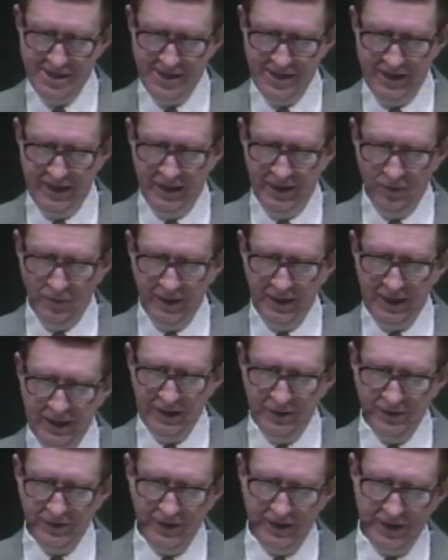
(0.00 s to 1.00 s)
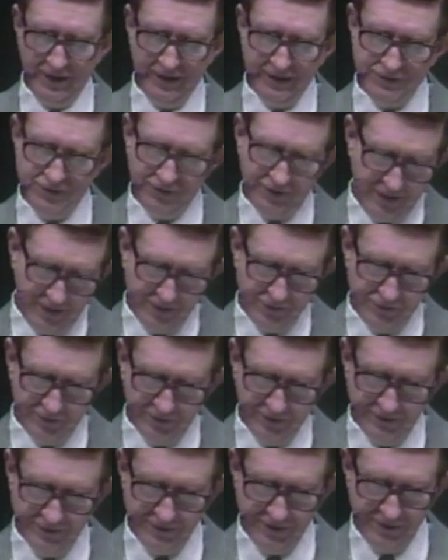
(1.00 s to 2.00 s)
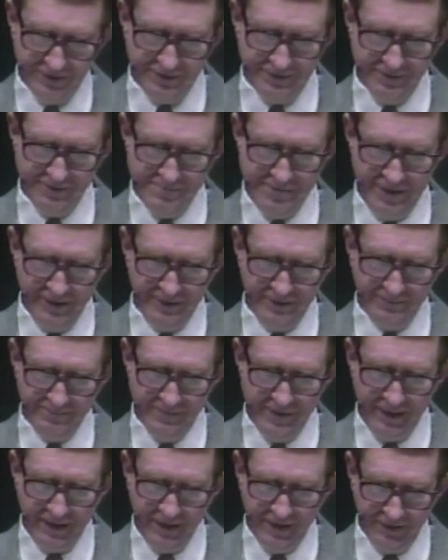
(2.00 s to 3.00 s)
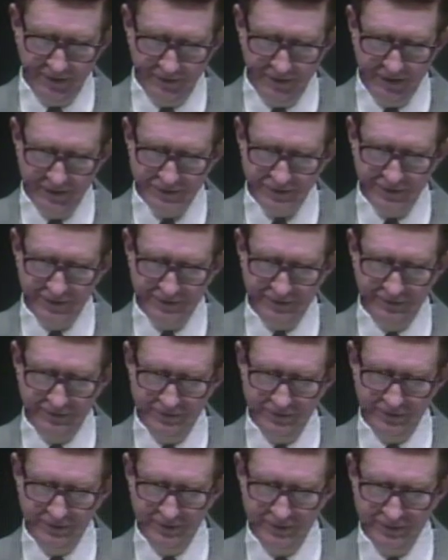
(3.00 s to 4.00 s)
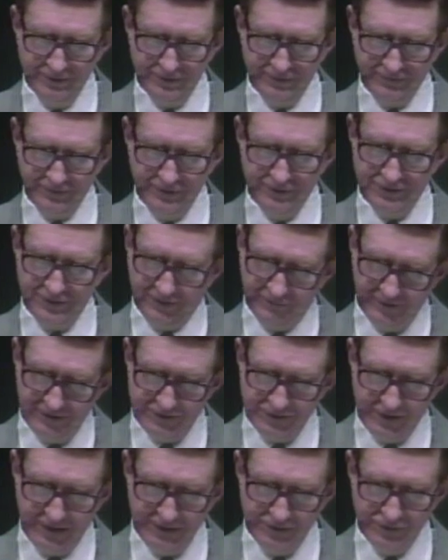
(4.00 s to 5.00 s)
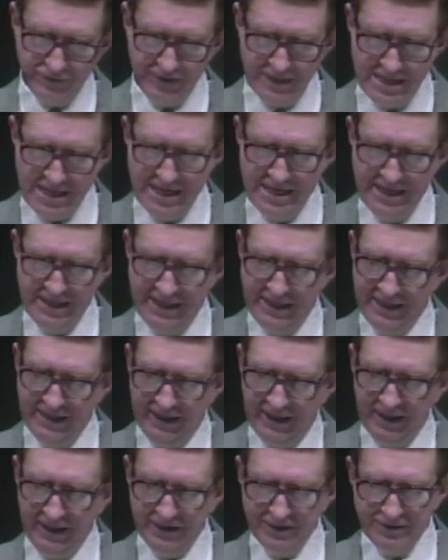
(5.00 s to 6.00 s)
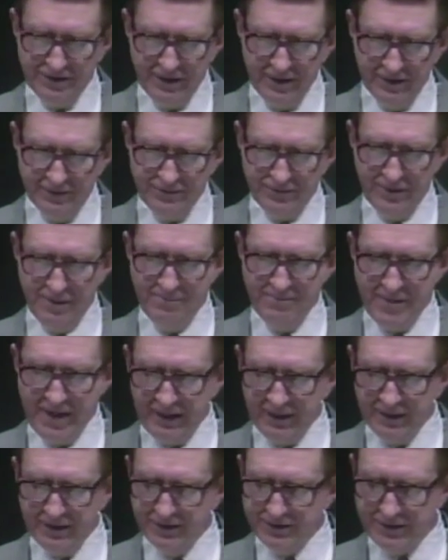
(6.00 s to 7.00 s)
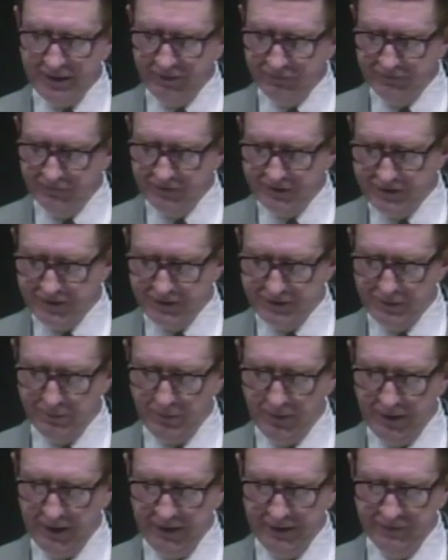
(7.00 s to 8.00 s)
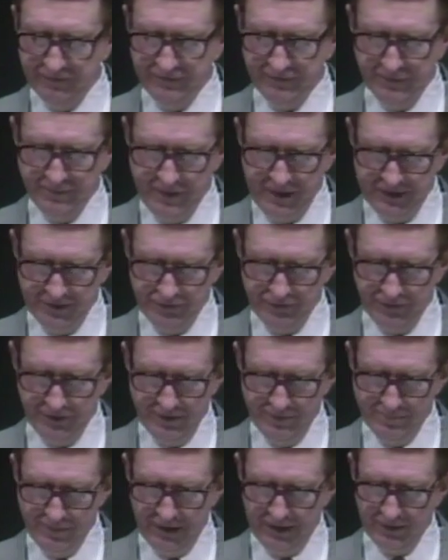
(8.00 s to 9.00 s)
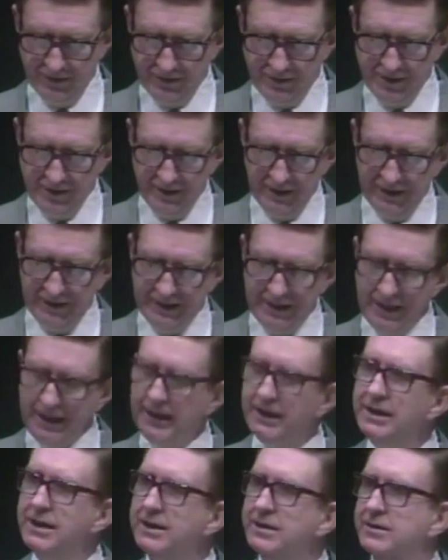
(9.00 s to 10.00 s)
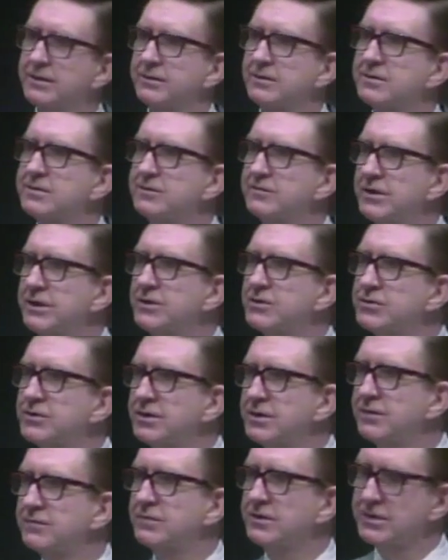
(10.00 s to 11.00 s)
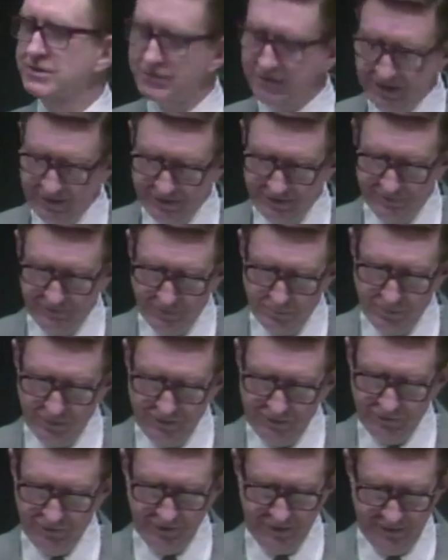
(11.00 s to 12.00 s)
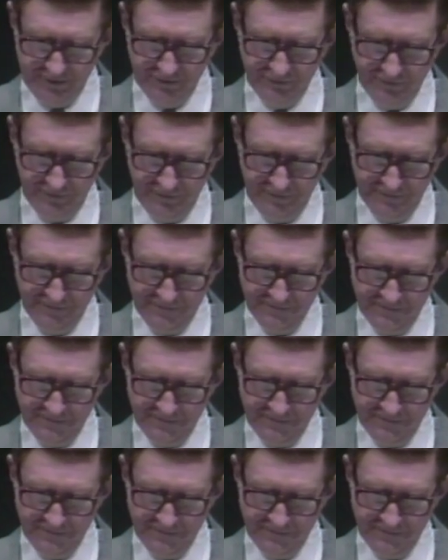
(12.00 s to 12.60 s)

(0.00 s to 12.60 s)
Now, when I look at our educational system and many other institutions for civilization, I see a tremendous emphasis upon information, but hardly any cultivation of the sense of appreciation.